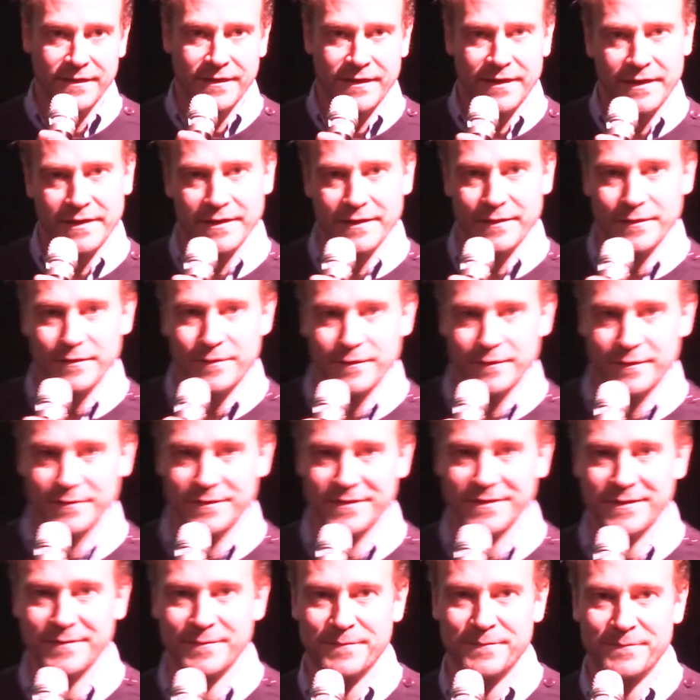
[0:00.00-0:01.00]
And I thought
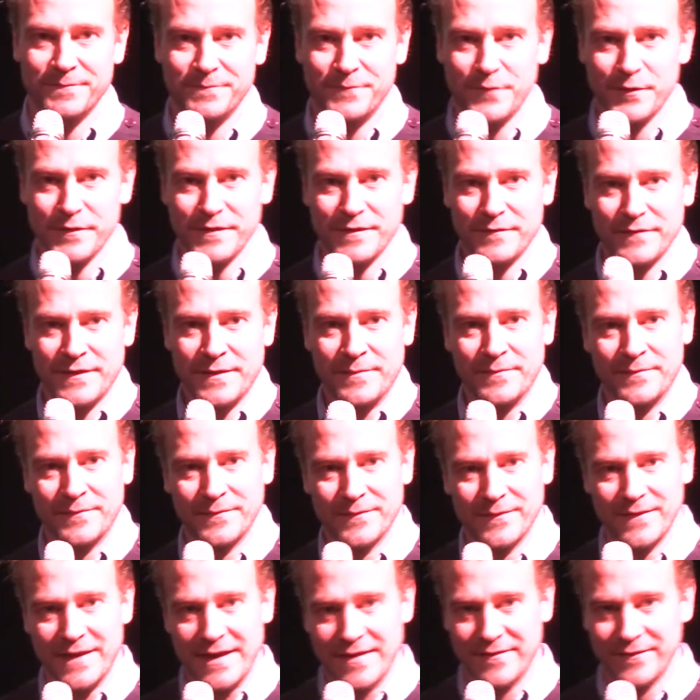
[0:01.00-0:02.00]
both of
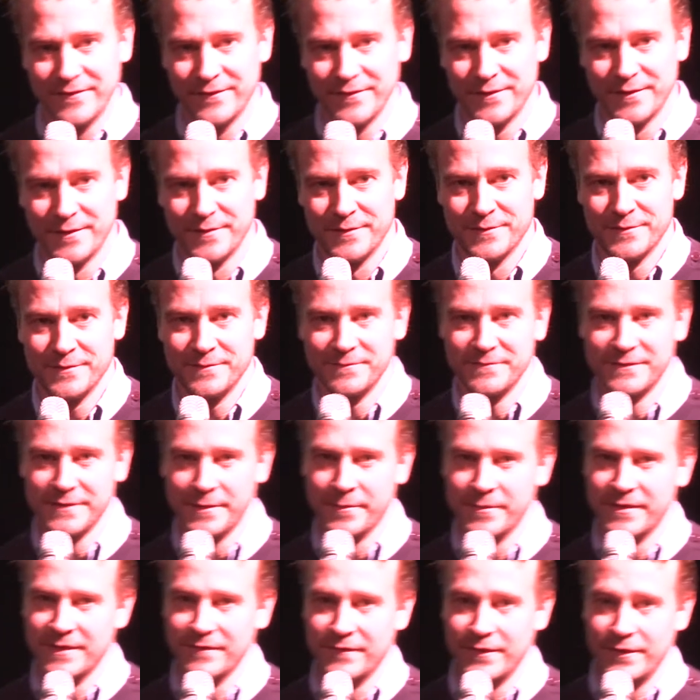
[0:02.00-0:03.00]
them have, you know,
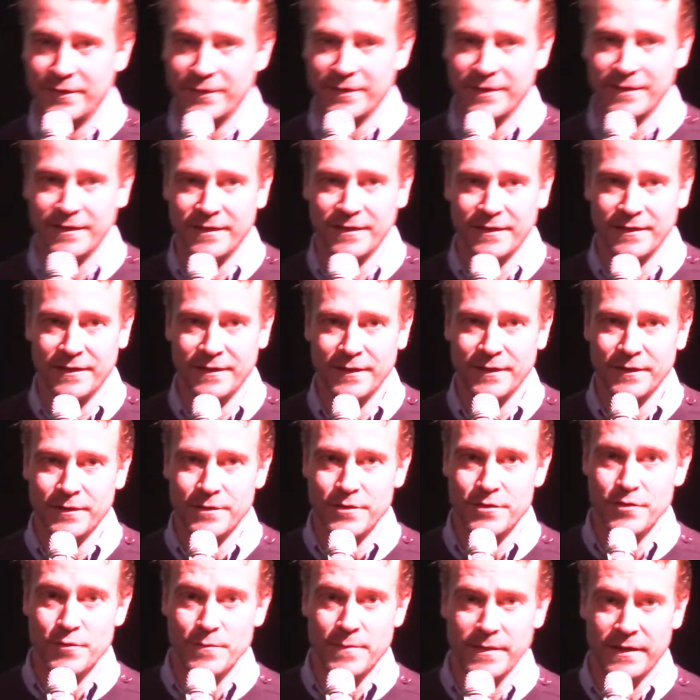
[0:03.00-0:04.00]
something very
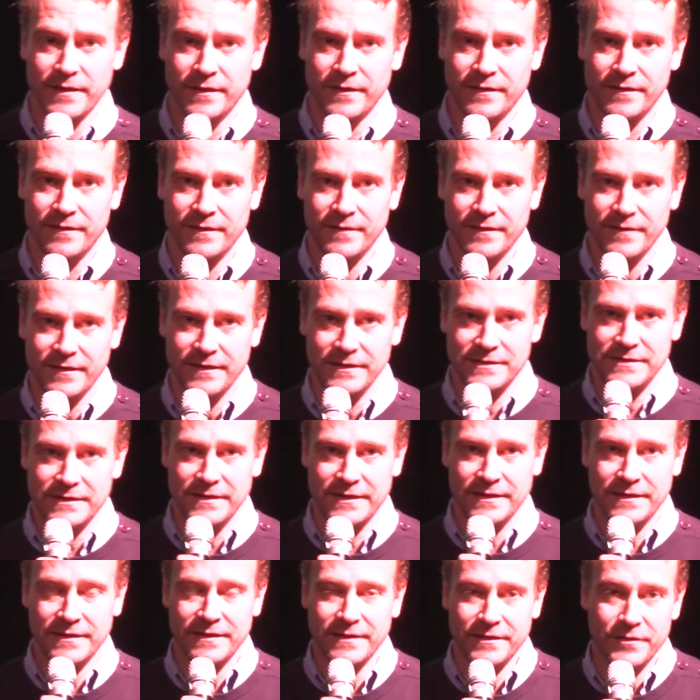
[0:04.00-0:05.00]
human. It's a
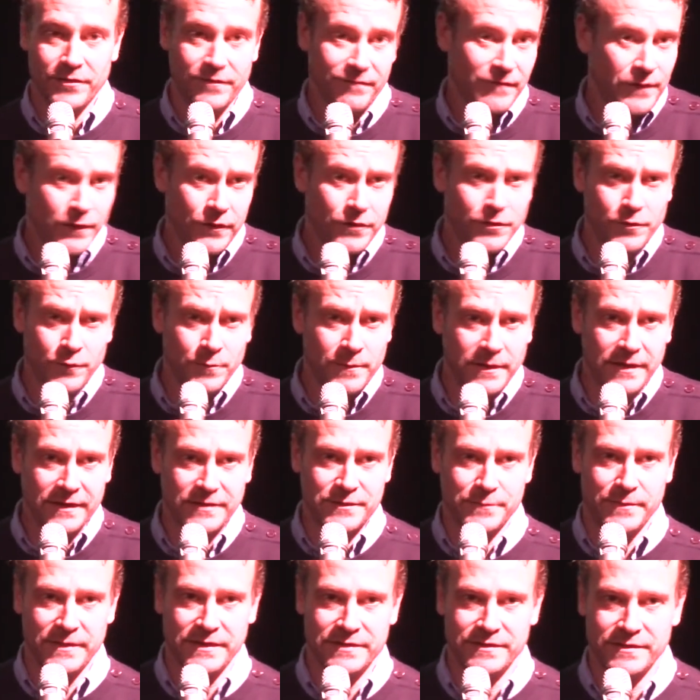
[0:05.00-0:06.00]
very human
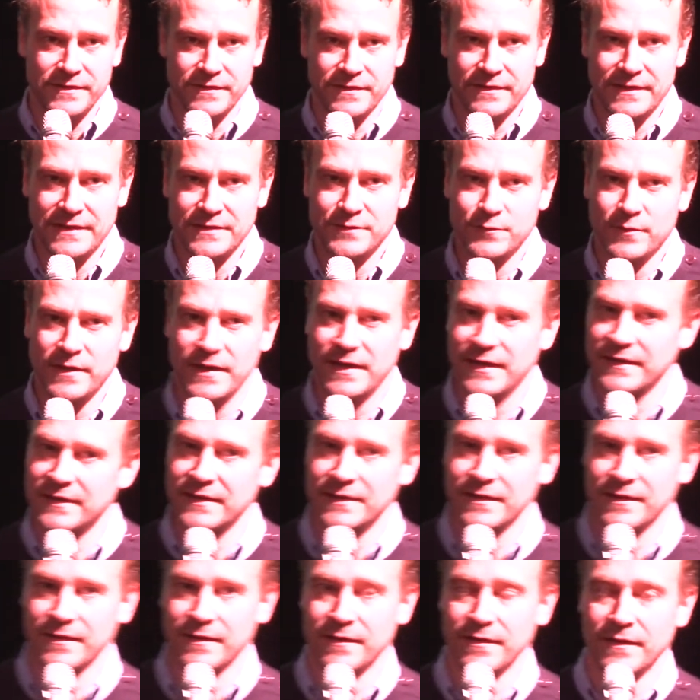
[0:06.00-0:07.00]
expression. That's why I
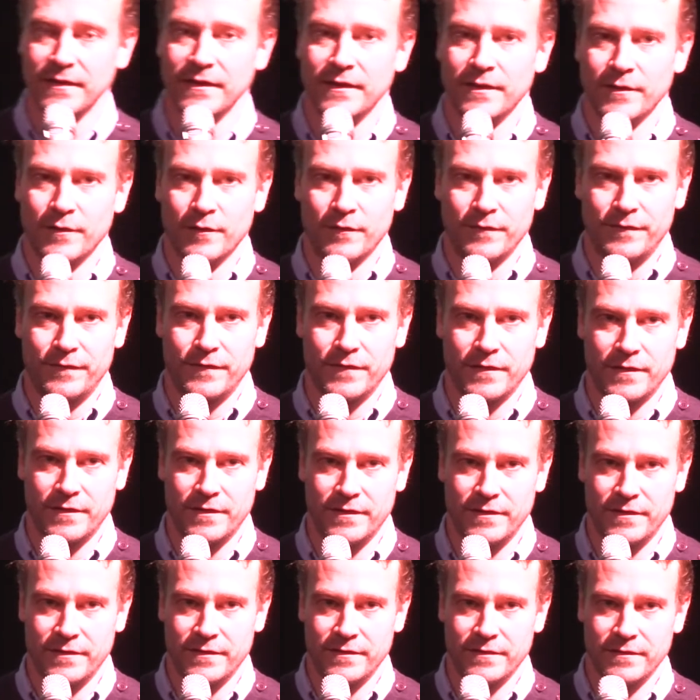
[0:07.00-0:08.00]
didn't go
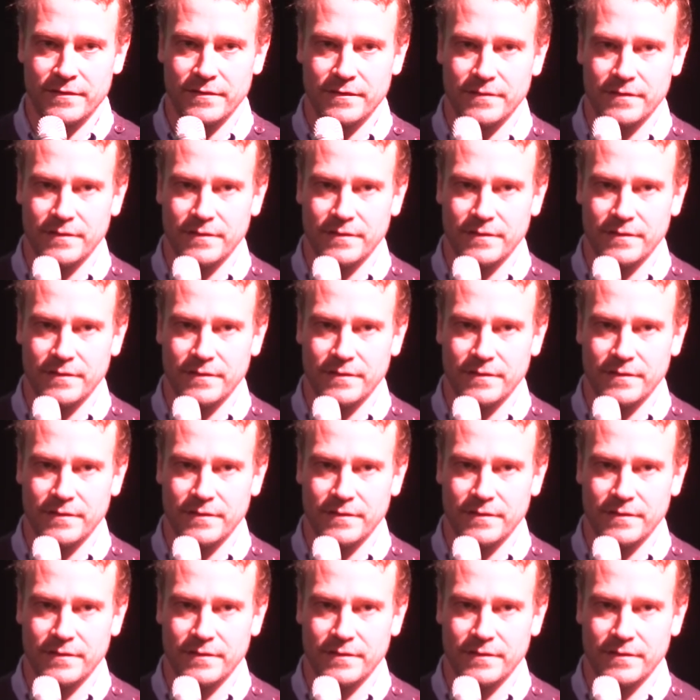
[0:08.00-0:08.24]
for